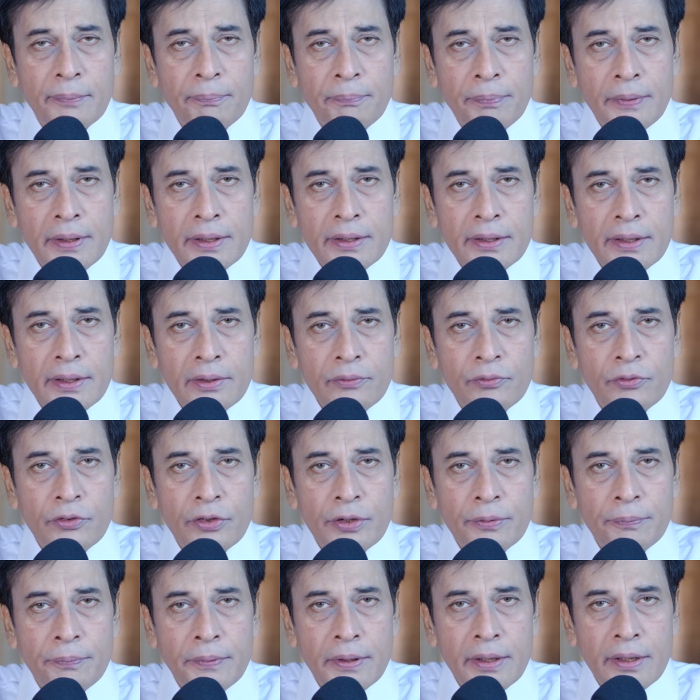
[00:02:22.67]
patient
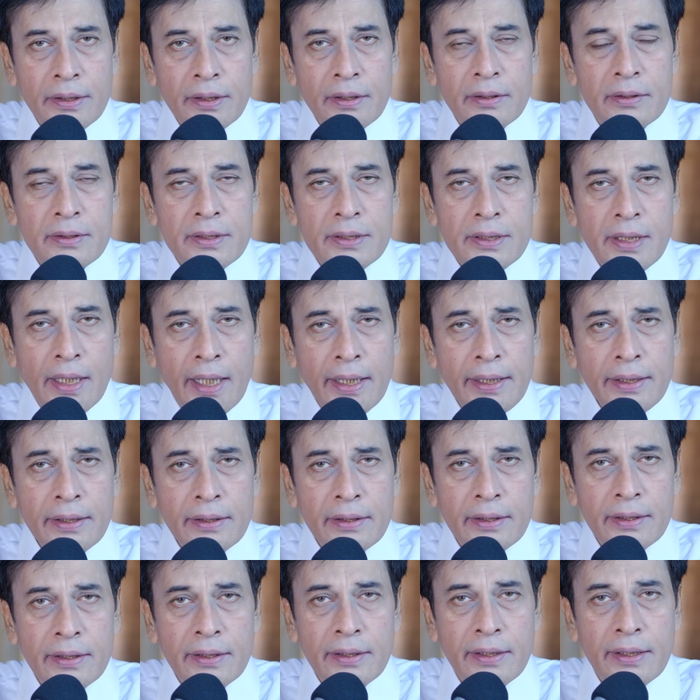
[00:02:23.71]
would be
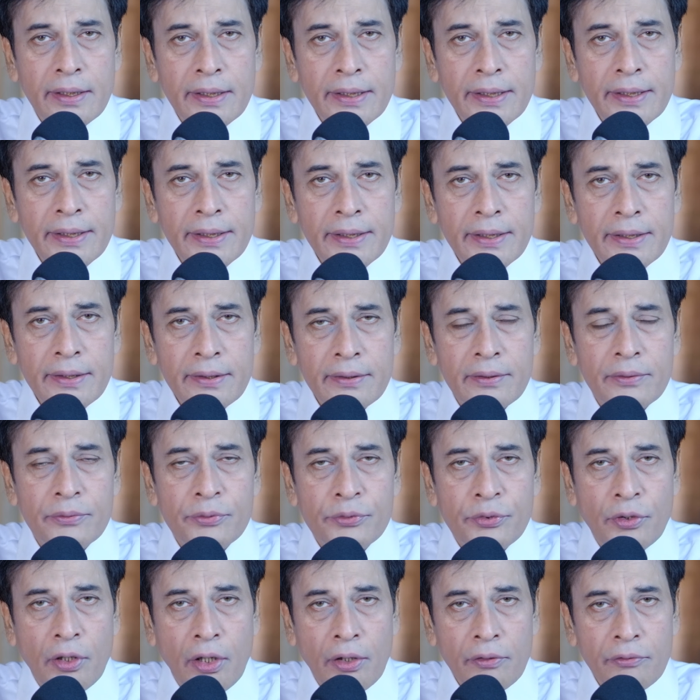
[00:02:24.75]
slightly leaned
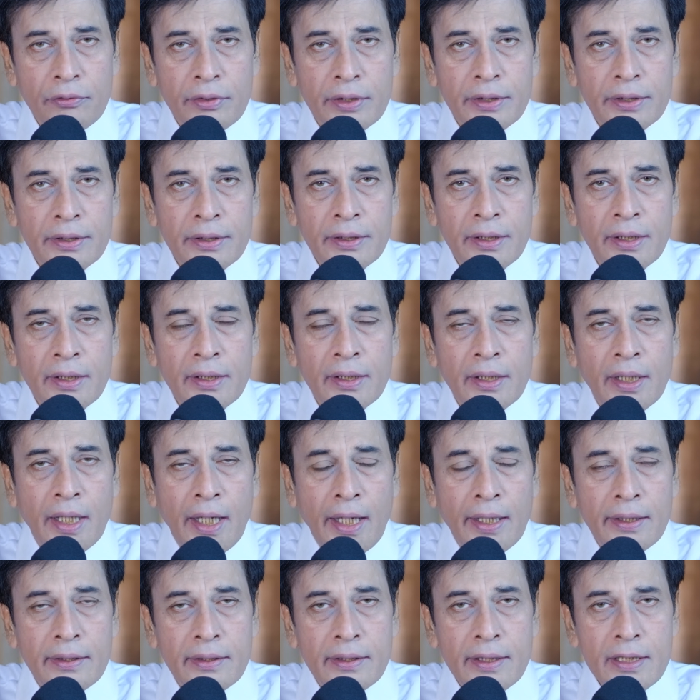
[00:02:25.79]
forward,
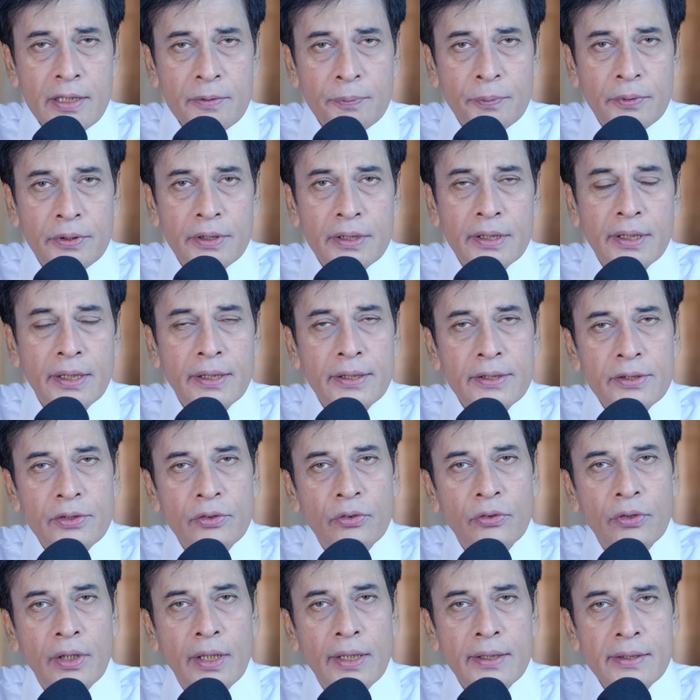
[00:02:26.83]
and this position is
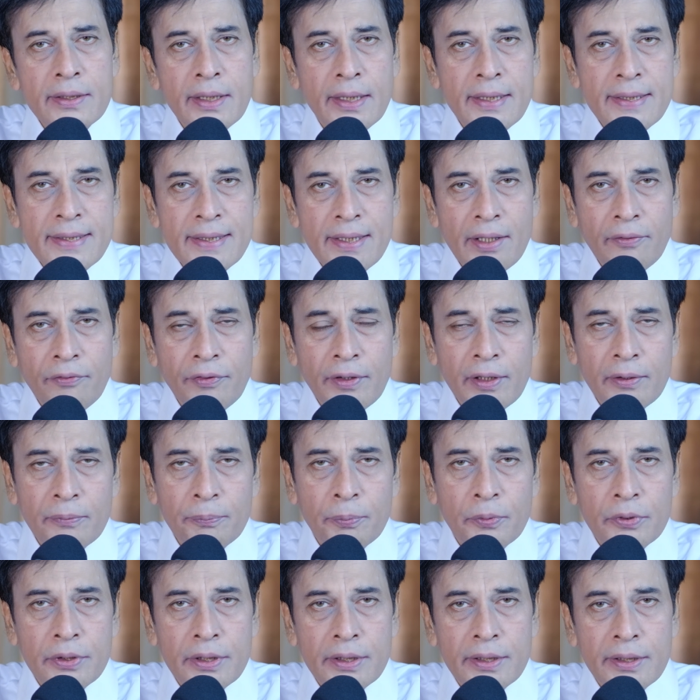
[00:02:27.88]
known as sniffing
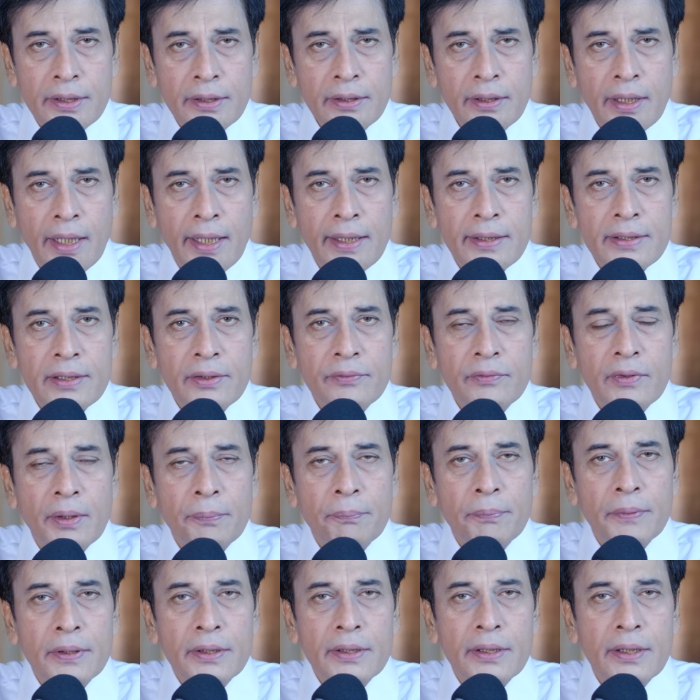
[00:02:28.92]
position, as if the
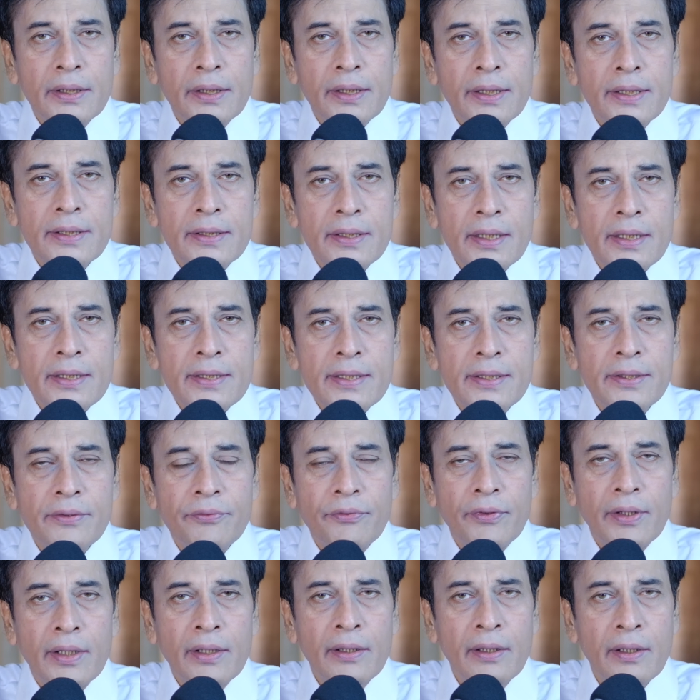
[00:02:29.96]
patient is
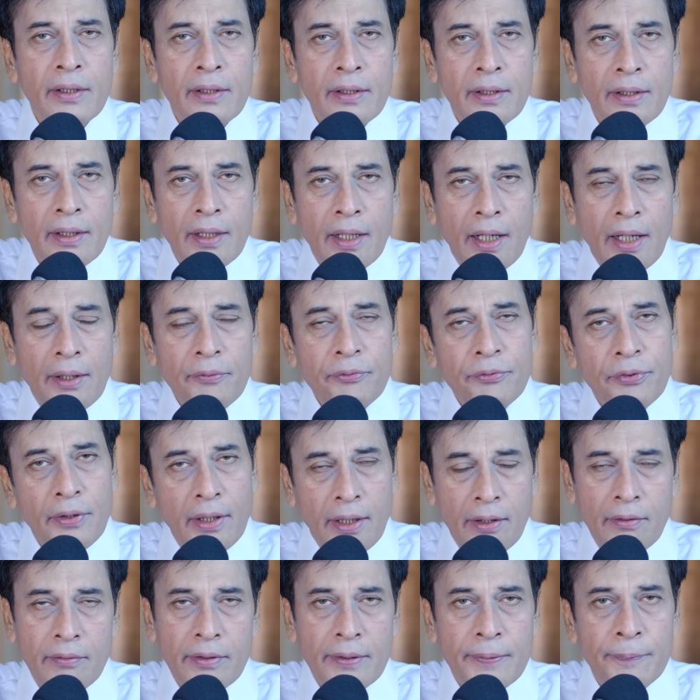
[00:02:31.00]
sniffing a
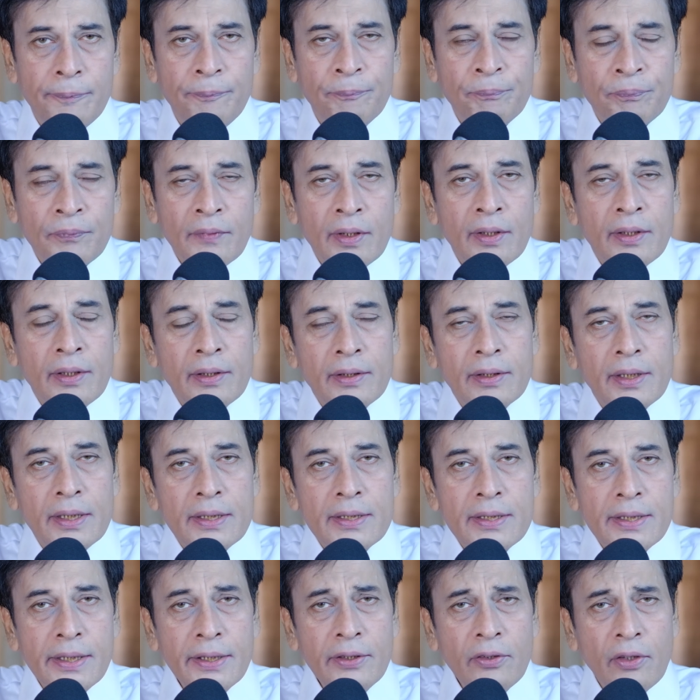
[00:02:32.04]
flower. The
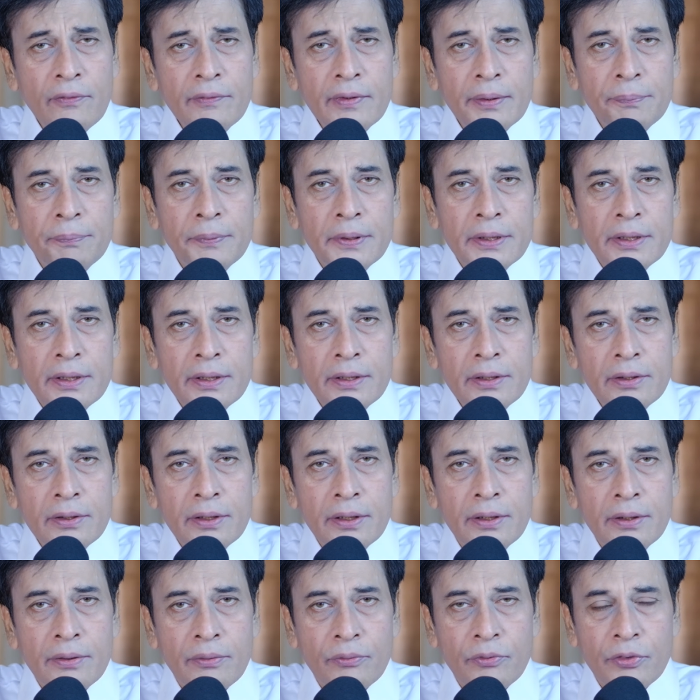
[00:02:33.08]
chin of the
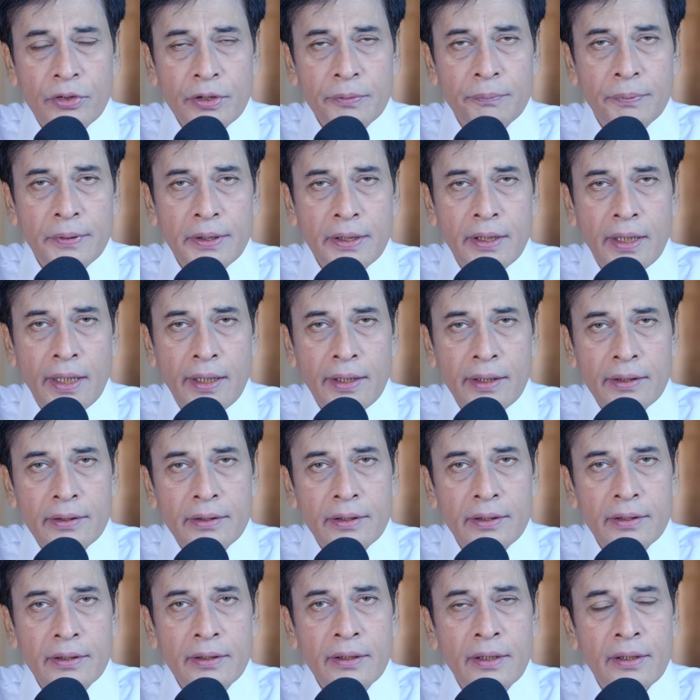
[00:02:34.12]
patient would be
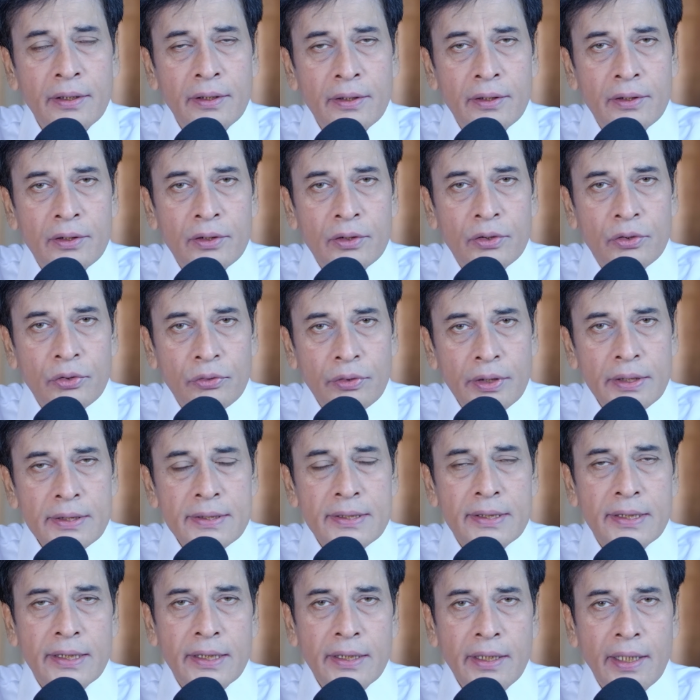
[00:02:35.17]
directed towards
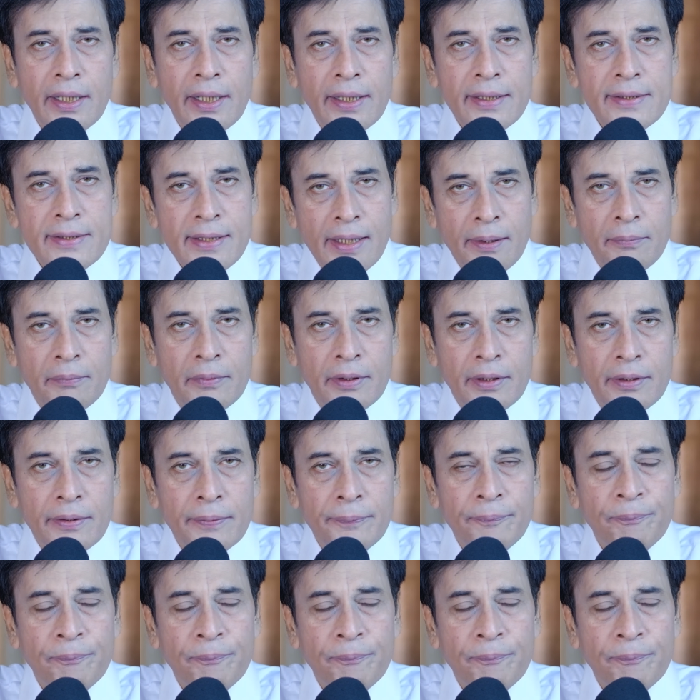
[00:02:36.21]
the examiner.